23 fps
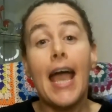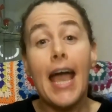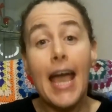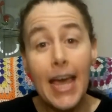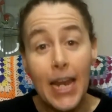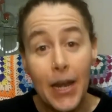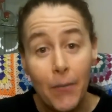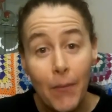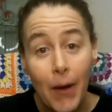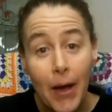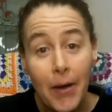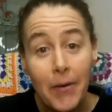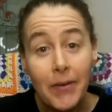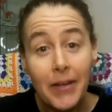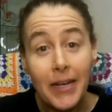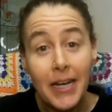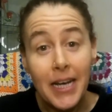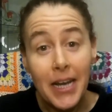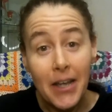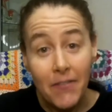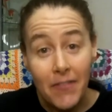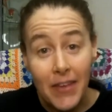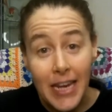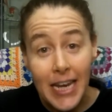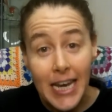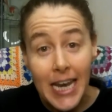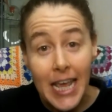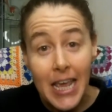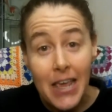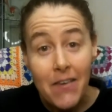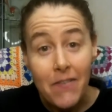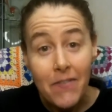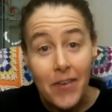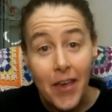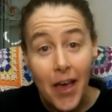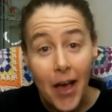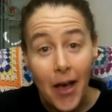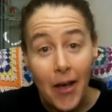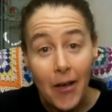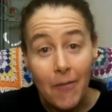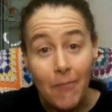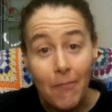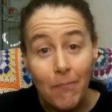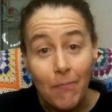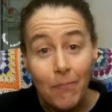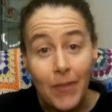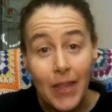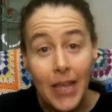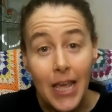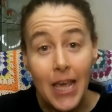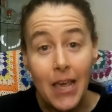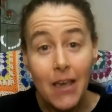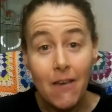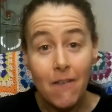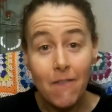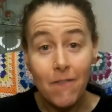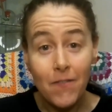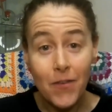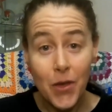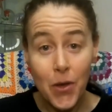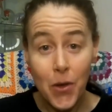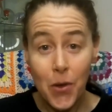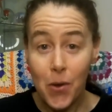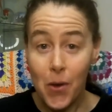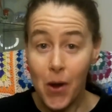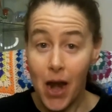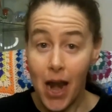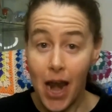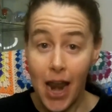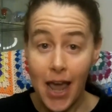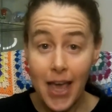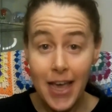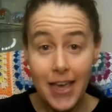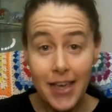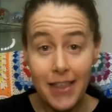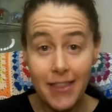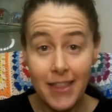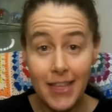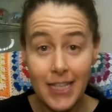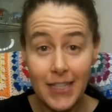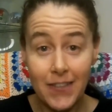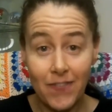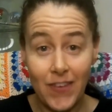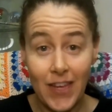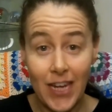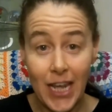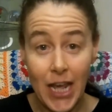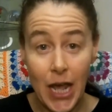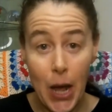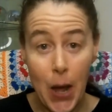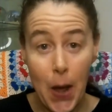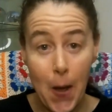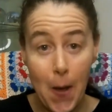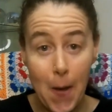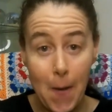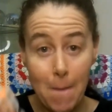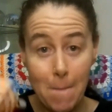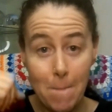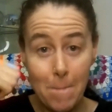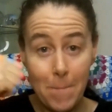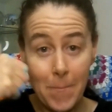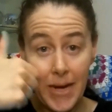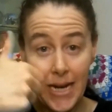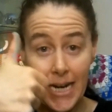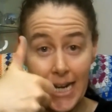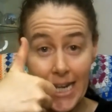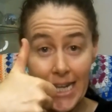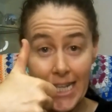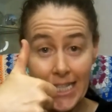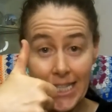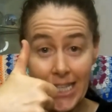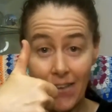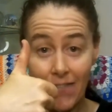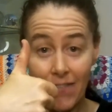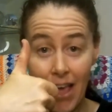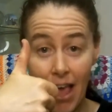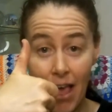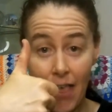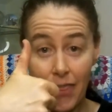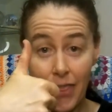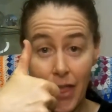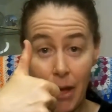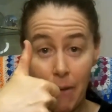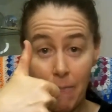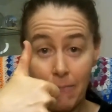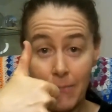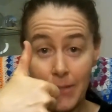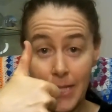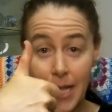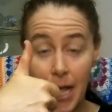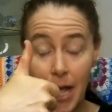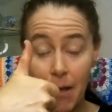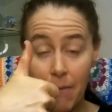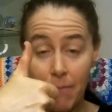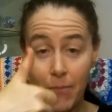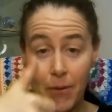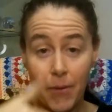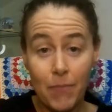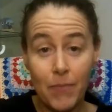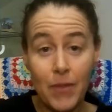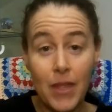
Anyway, I'm going to love you and leave you. If you like this video, please give it a thumbs up.